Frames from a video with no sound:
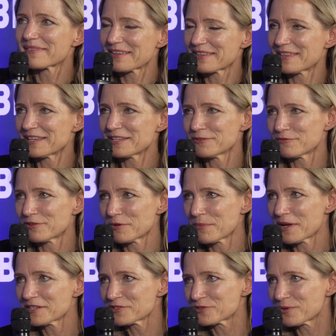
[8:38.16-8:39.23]
Thank you very
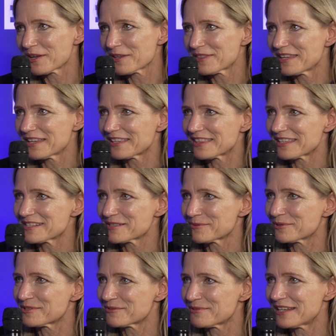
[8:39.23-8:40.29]
much. So I think this
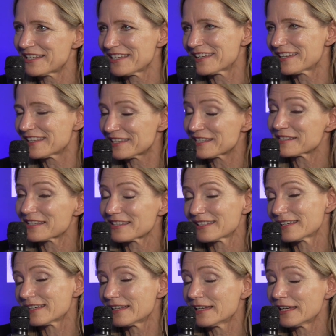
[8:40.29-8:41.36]
was really,
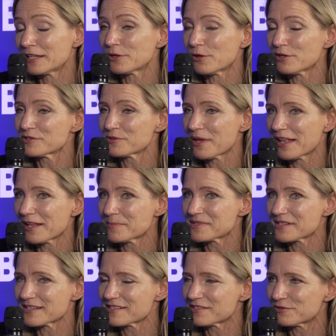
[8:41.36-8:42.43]
it also helps
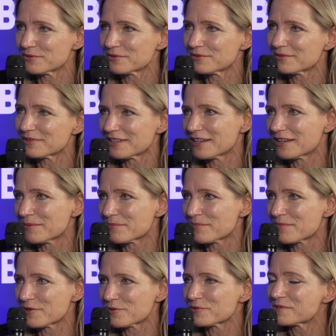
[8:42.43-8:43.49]
us to
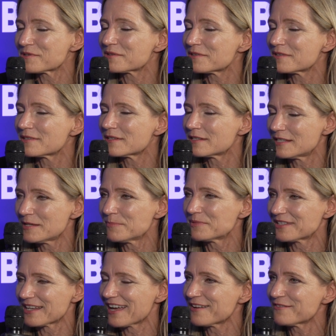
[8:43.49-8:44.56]
those
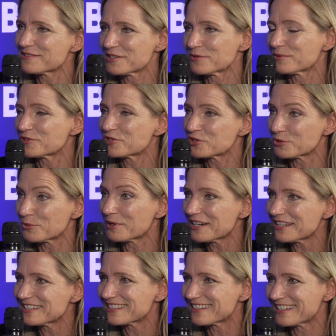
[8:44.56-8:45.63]
deep dives. It was
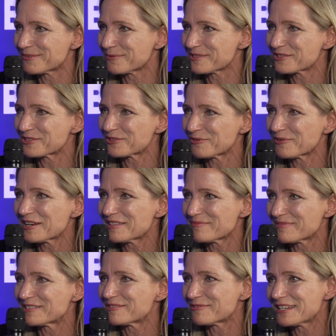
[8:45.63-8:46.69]
a short,
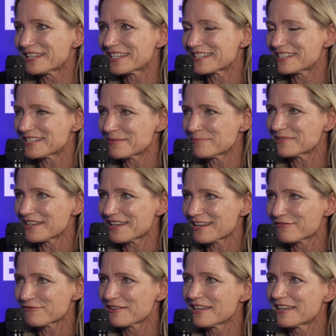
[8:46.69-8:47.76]
but really a deep
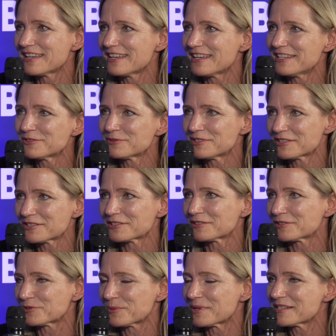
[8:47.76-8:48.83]
dive into
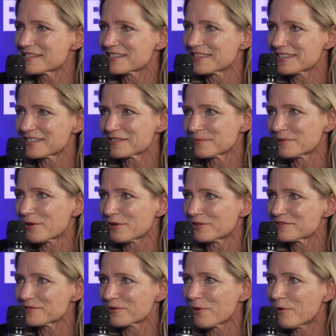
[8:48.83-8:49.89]
digital twins, and this will
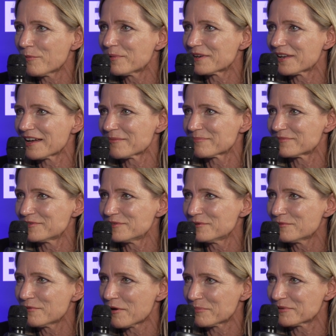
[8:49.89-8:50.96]
also open up
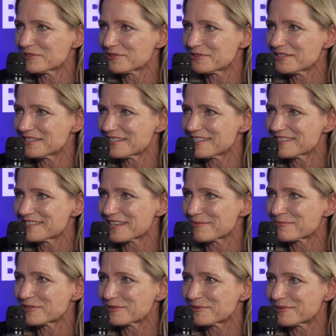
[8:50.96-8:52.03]
new opportunities,
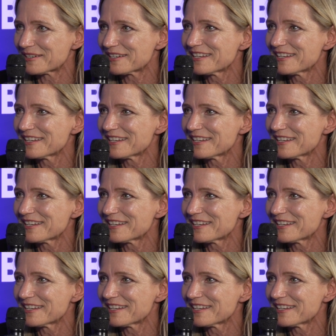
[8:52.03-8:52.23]
I'm sure.